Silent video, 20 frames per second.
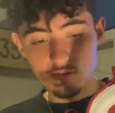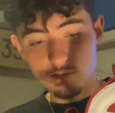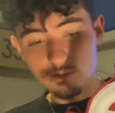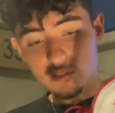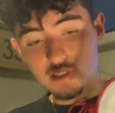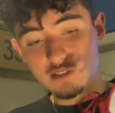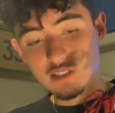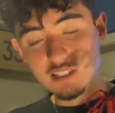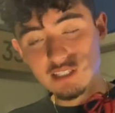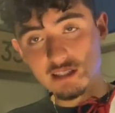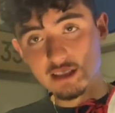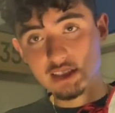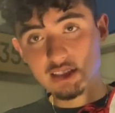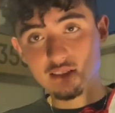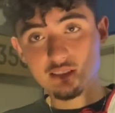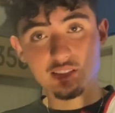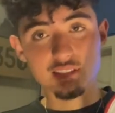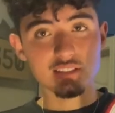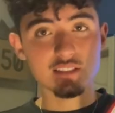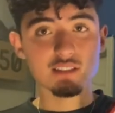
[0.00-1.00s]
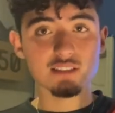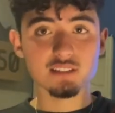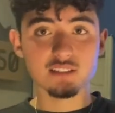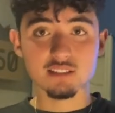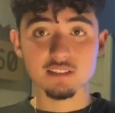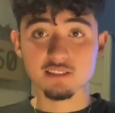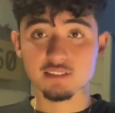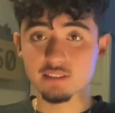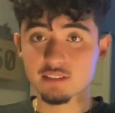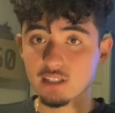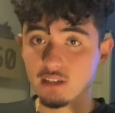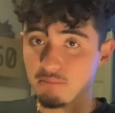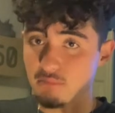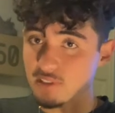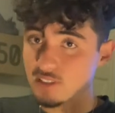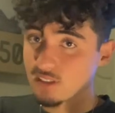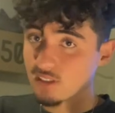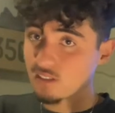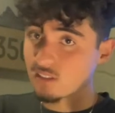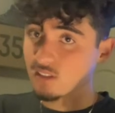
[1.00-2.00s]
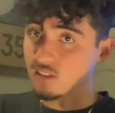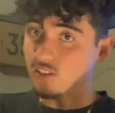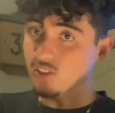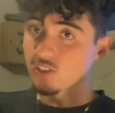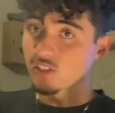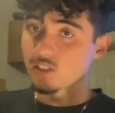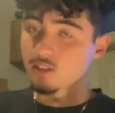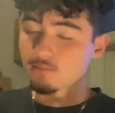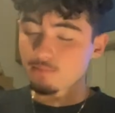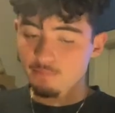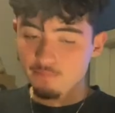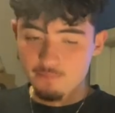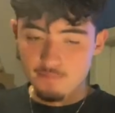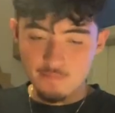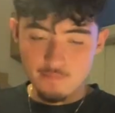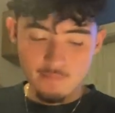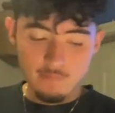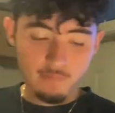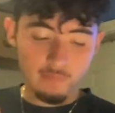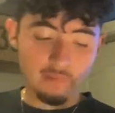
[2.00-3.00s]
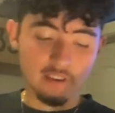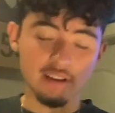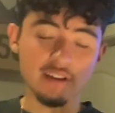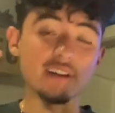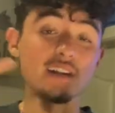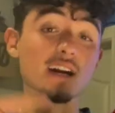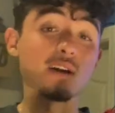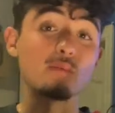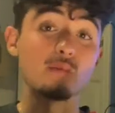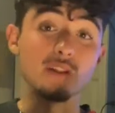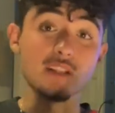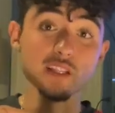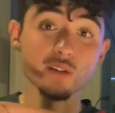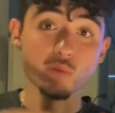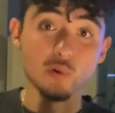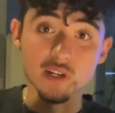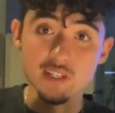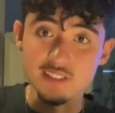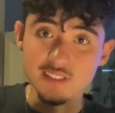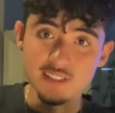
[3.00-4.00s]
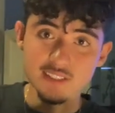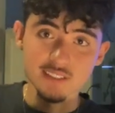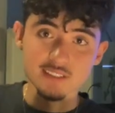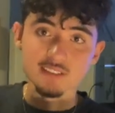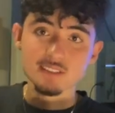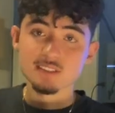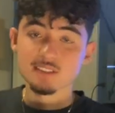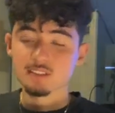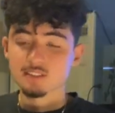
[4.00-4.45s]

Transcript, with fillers: for me to get these because I missed out on the drop and I really wanted these.